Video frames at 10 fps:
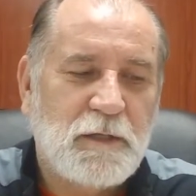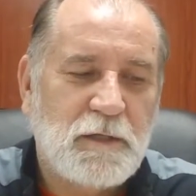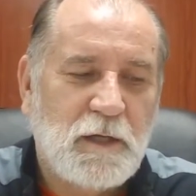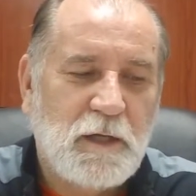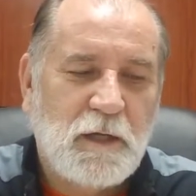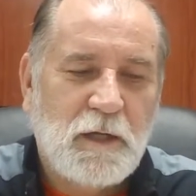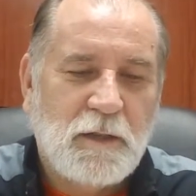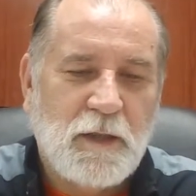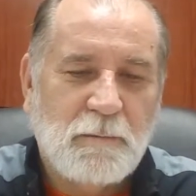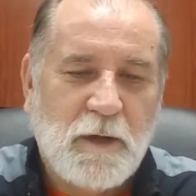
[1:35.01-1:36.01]

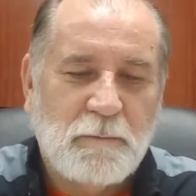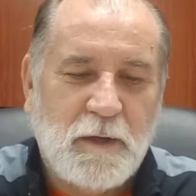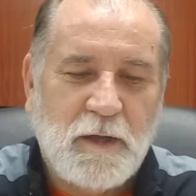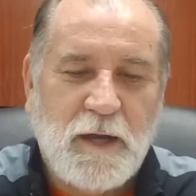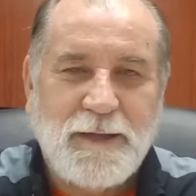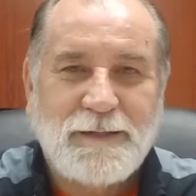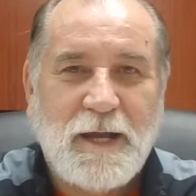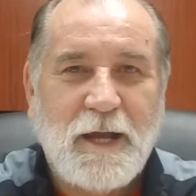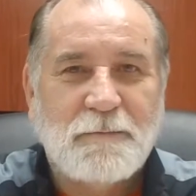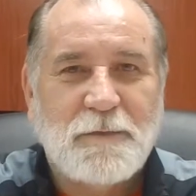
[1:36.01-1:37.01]
And they may be at odd
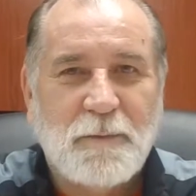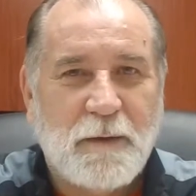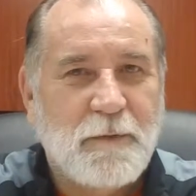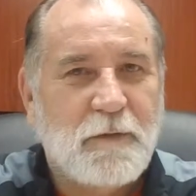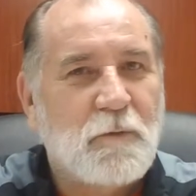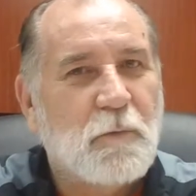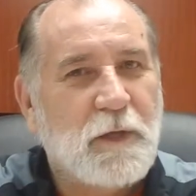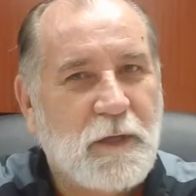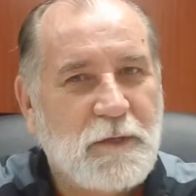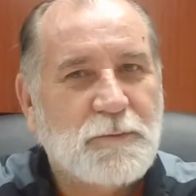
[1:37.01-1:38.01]
times and maybe on the
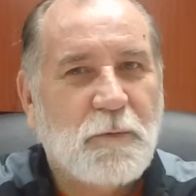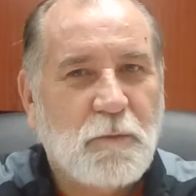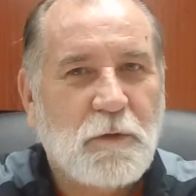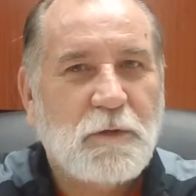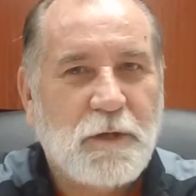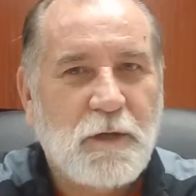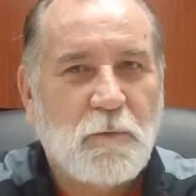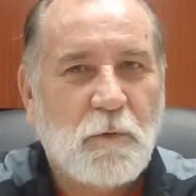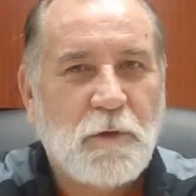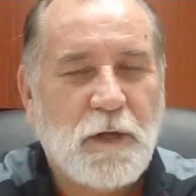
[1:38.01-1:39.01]
weekends, but we're going to get our
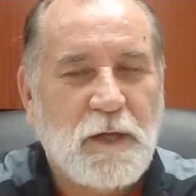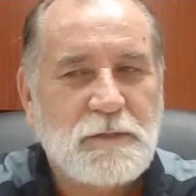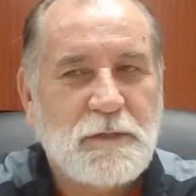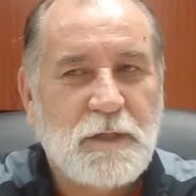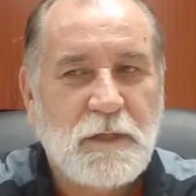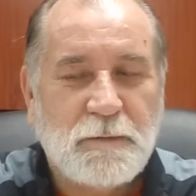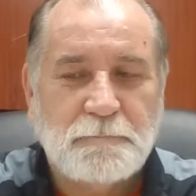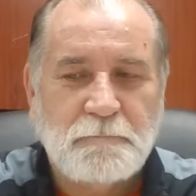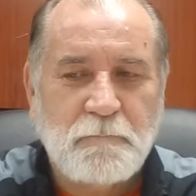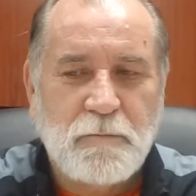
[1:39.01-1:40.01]
workouts in. And
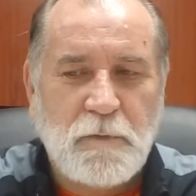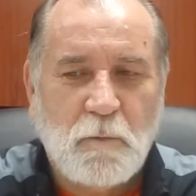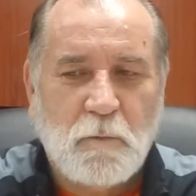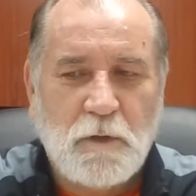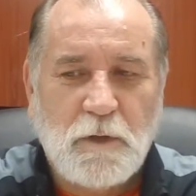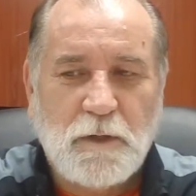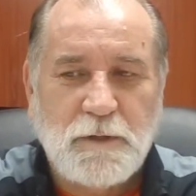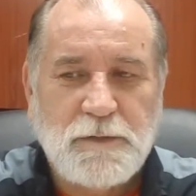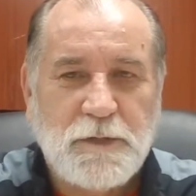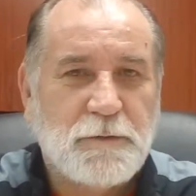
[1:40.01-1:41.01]
we're going to
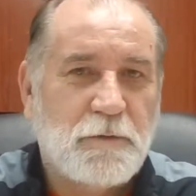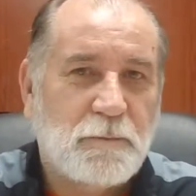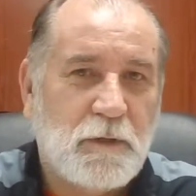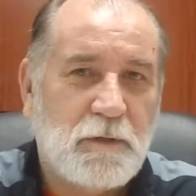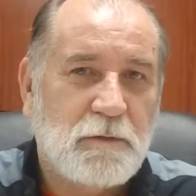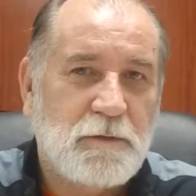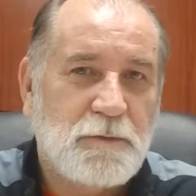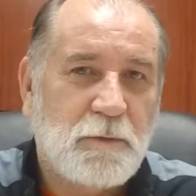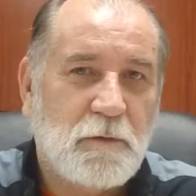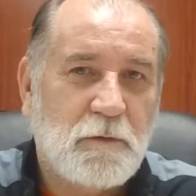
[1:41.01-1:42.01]
continue to build on this
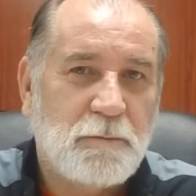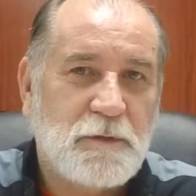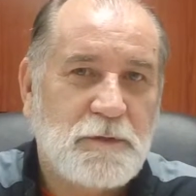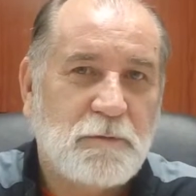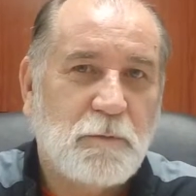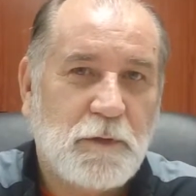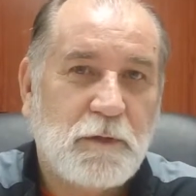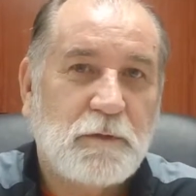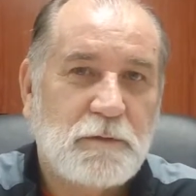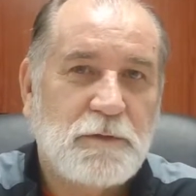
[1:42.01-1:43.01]
program and see
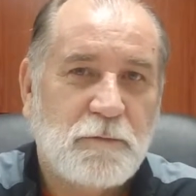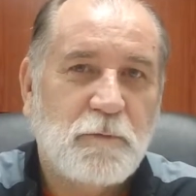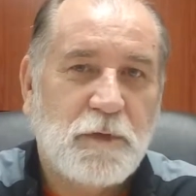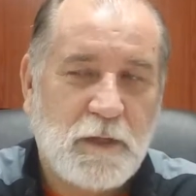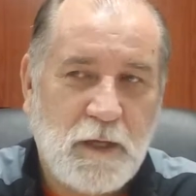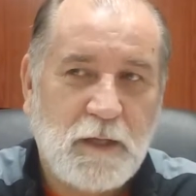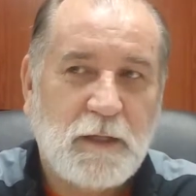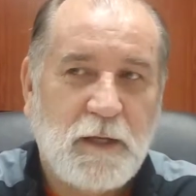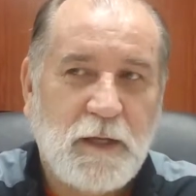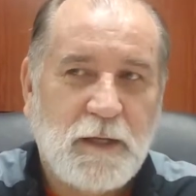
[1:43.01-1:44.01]
if we
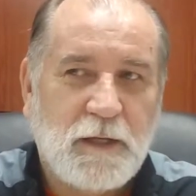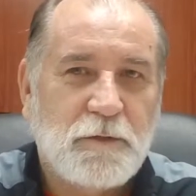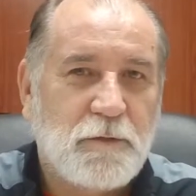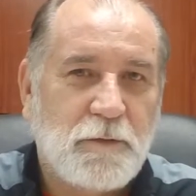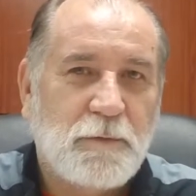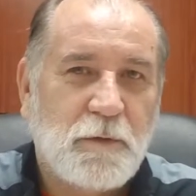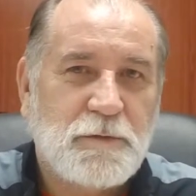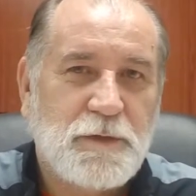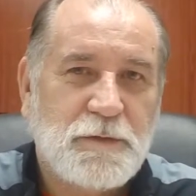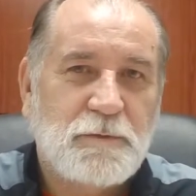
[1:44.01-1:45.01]
can't get to the
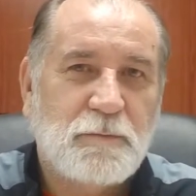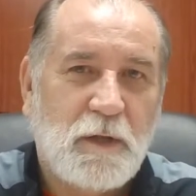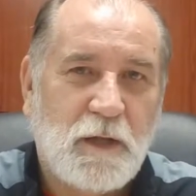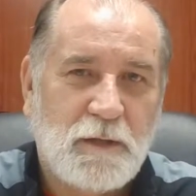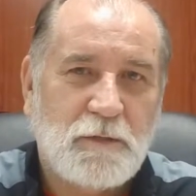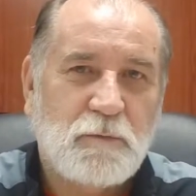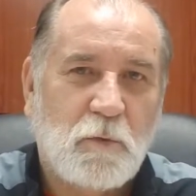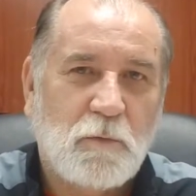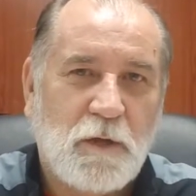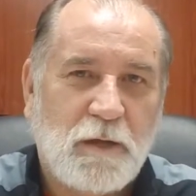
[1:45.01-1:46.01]
postseason play. That's
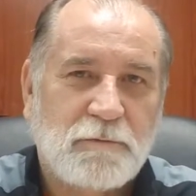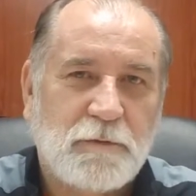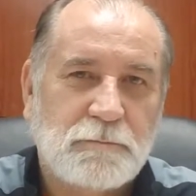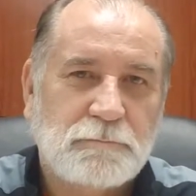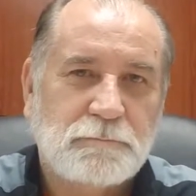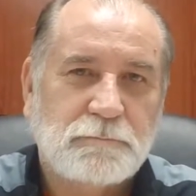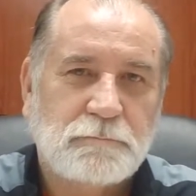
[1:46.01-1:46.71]
what we're after.